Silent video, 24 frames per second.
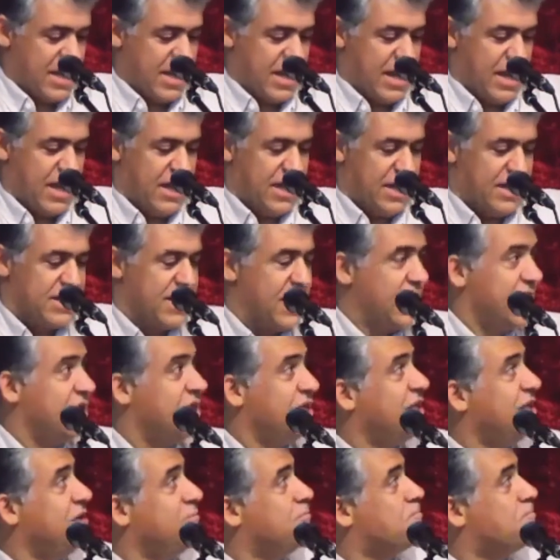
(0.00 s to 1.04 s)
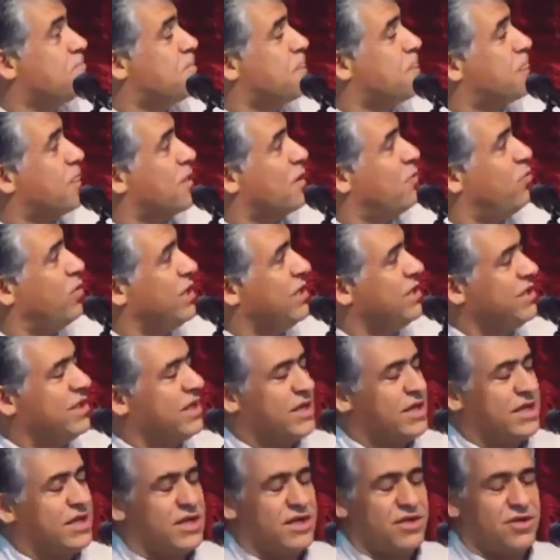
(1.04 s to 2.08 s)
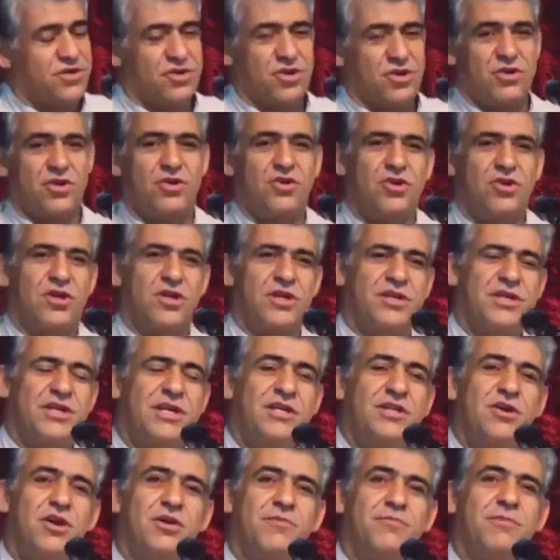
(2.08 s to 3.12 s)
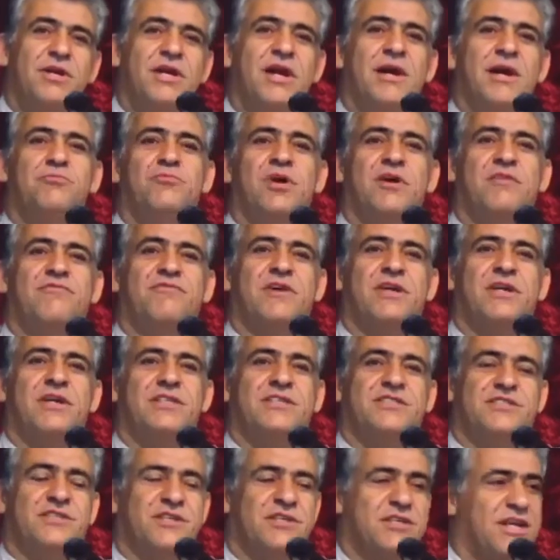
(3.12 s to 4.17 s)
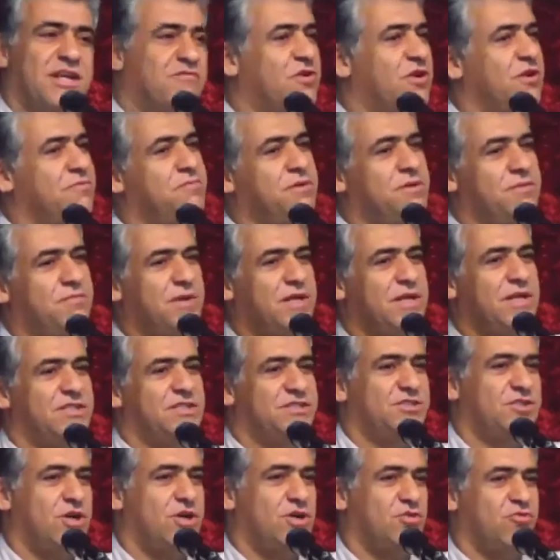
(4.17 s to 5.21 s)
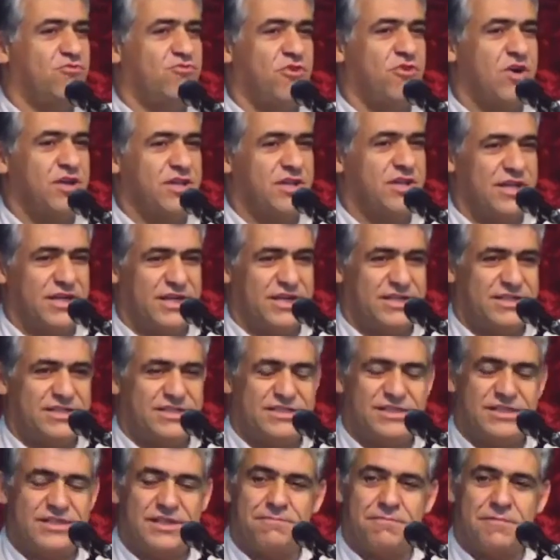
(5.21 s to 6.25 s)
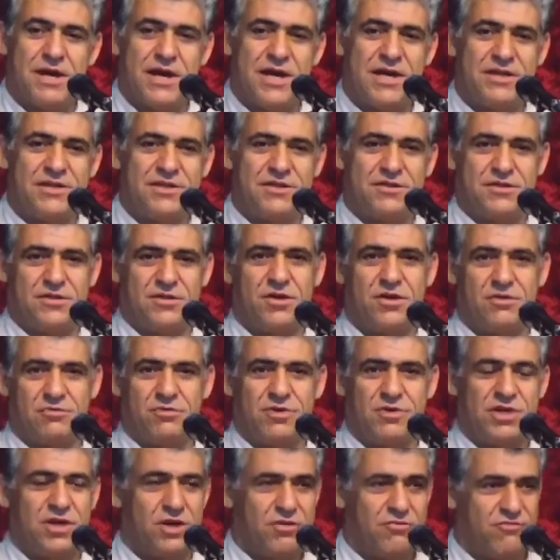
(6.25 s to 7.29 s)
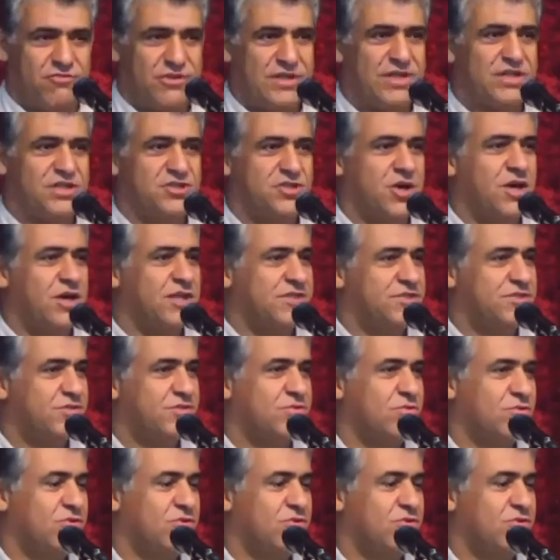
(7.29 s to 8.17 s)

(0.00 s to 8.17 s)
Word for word: Yeah, any, when the Red Army came to Afghanistan, Afghan people start to fight against them, and when I finished high school,